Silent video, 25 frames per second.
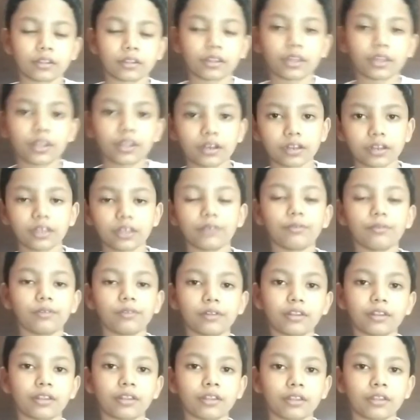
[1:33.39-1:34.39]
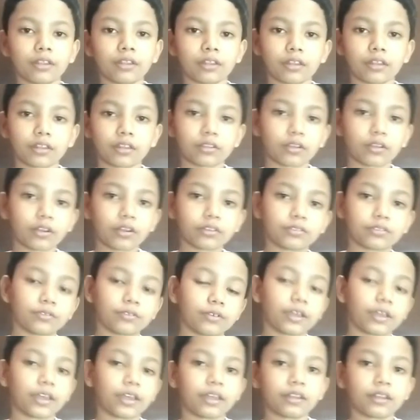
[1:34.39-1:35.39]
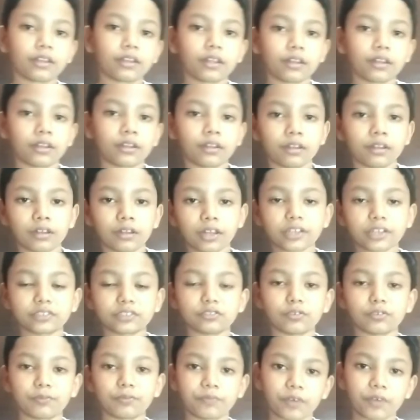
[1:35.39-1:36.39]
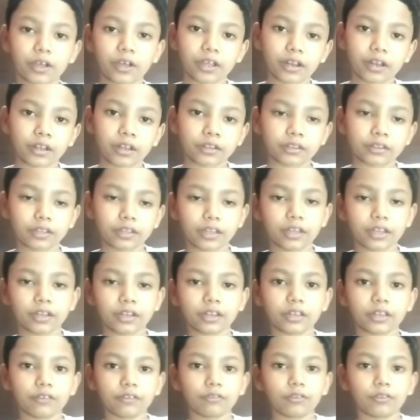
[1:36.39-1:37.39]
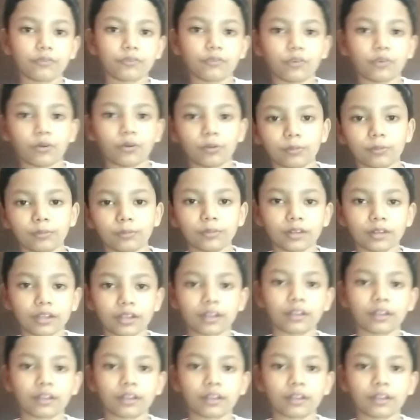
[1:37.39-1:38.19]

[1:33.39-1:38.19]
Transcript: then it will start to get electrified and then it will form